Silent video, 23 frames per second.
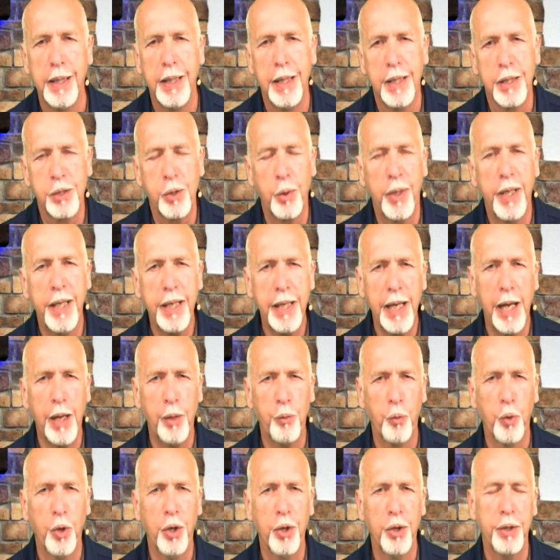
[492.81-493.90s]
So he got
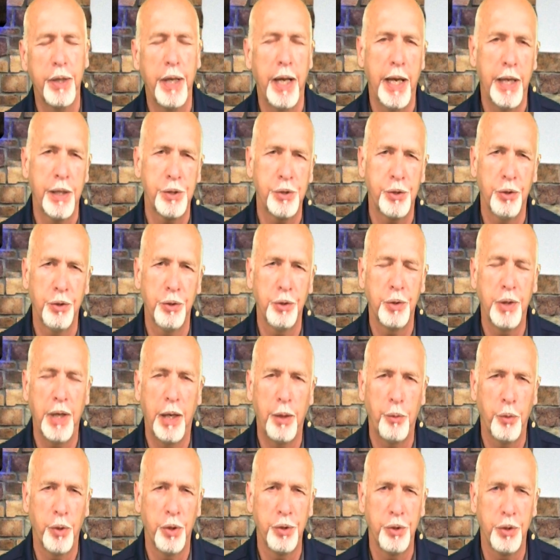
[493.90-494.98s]
word to Esther, who got
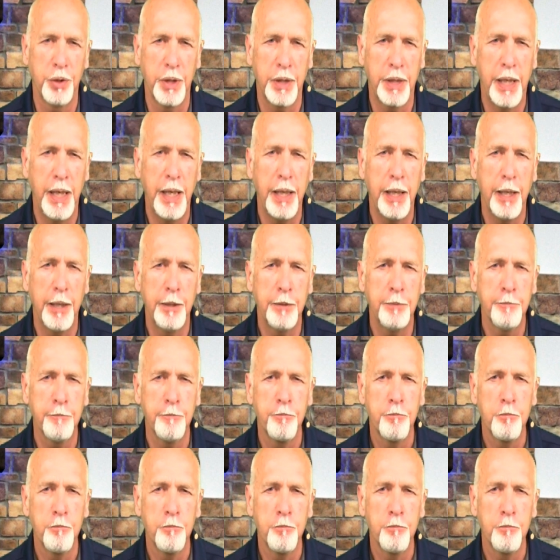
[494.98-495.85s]
word to the king,